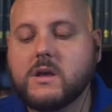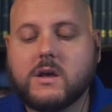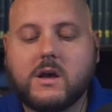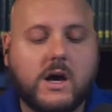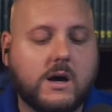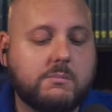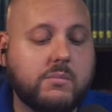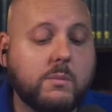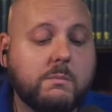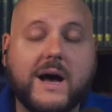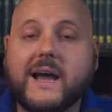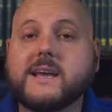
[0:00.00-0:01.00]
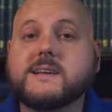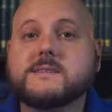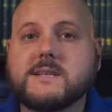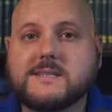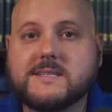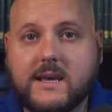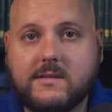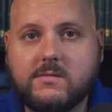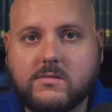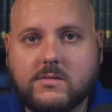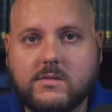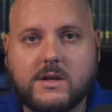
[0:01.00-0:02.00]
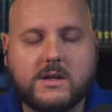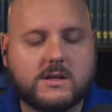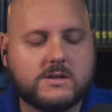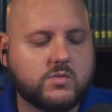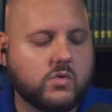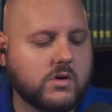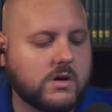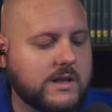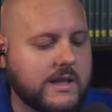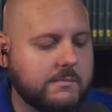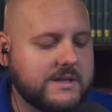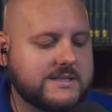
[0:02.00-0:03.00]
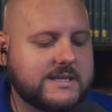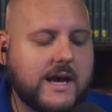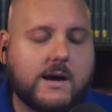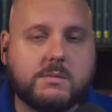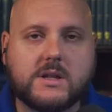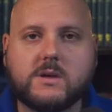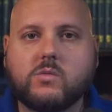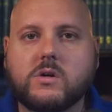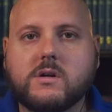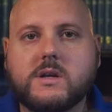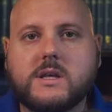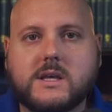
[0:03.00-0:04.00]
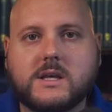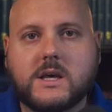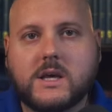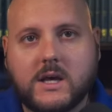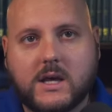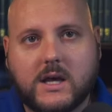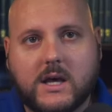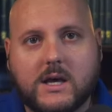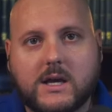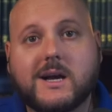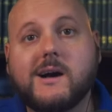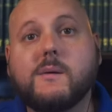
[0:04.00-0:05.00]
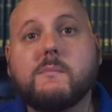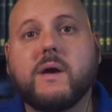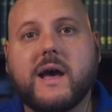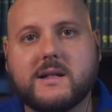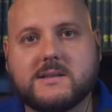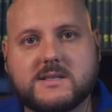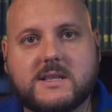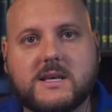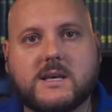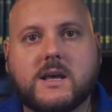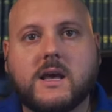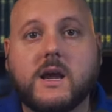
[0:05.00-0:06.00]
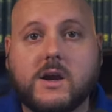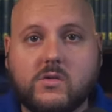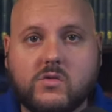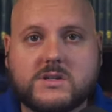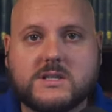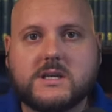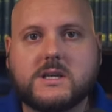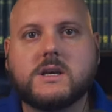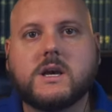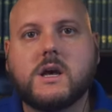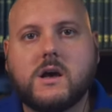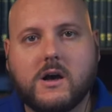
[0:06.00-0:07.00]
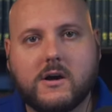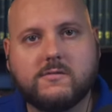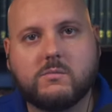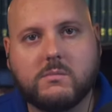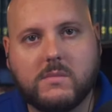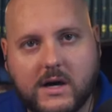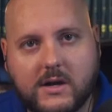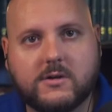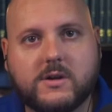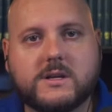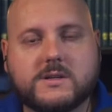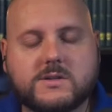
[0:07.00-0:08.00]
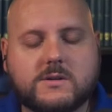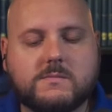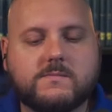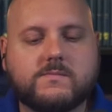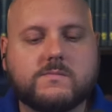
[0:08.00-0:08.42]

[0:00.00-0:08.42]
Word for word: uh, Pope Pius X in his work Lamentabili, where he uh, combats the heresy of modernism.